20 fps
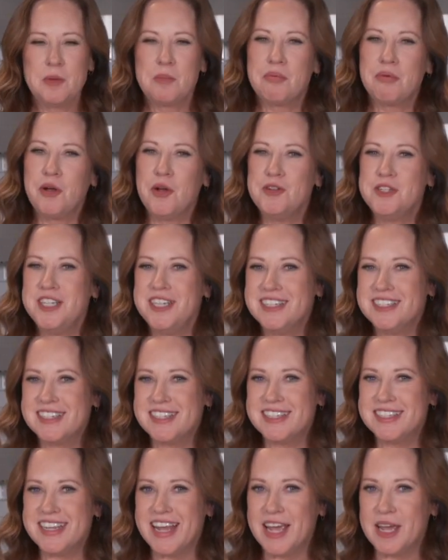Protein is the
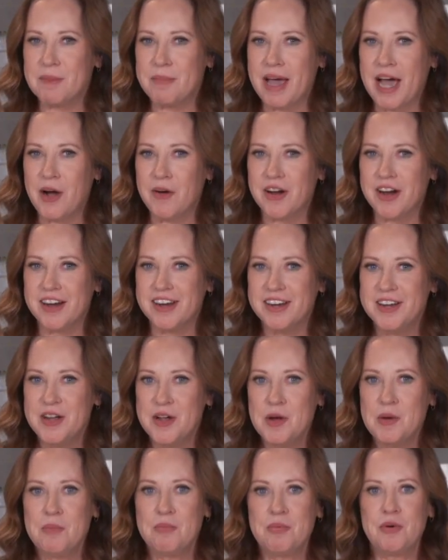staying power.
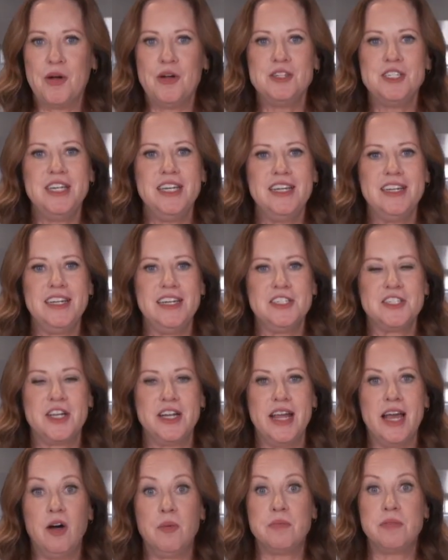Protein is going
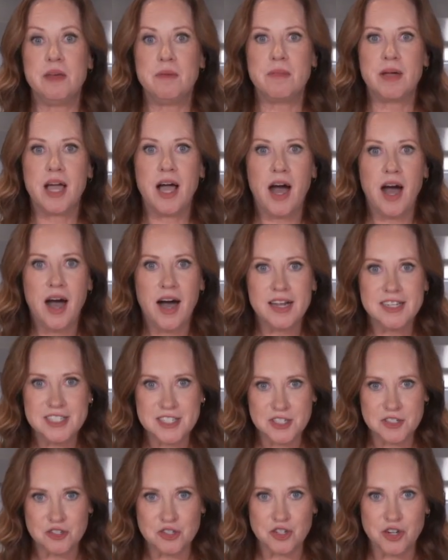to help them
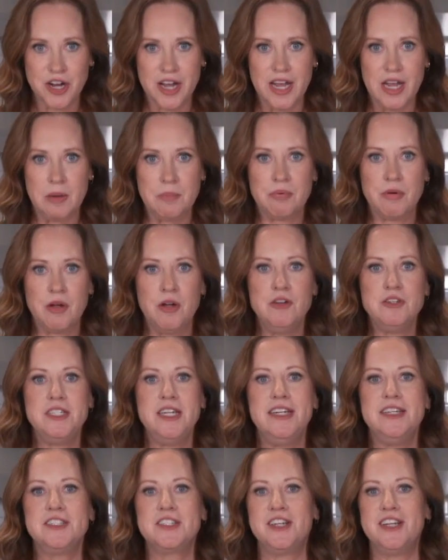concentrate.
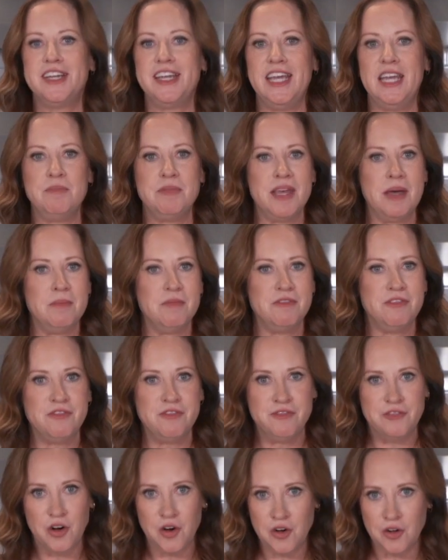Protein is going to keep them
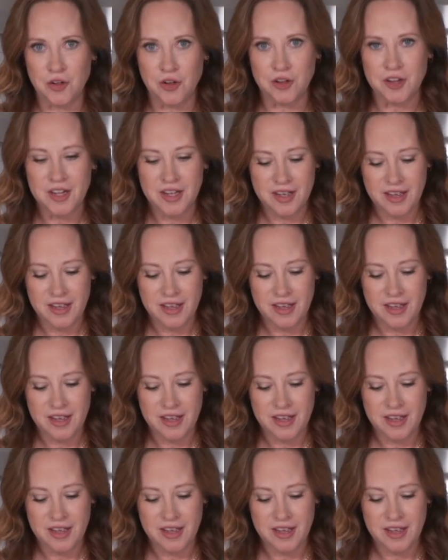full.